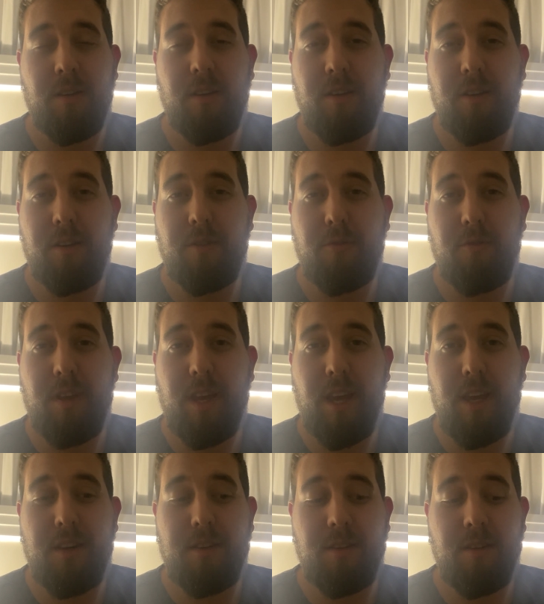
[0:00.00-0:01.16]
going to
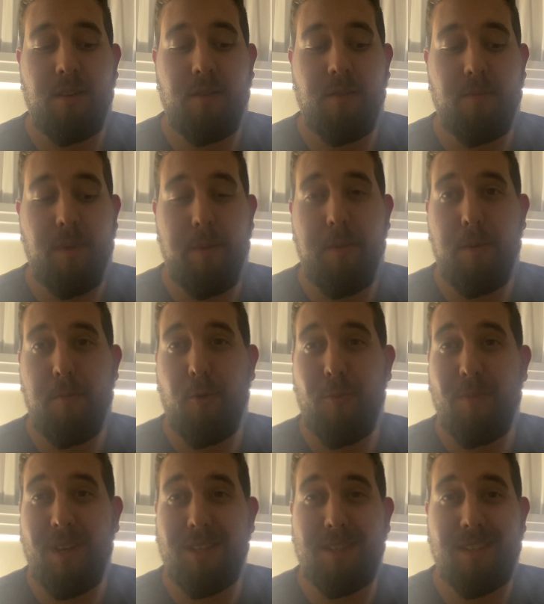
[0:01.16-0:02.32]
create maybe more
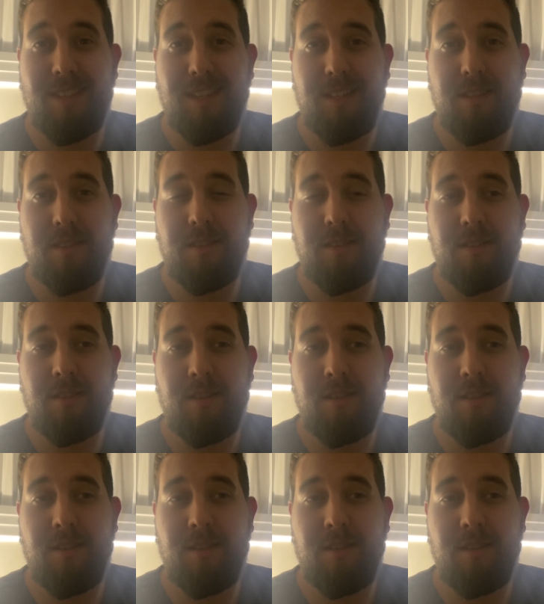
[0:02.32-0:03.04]
businesses,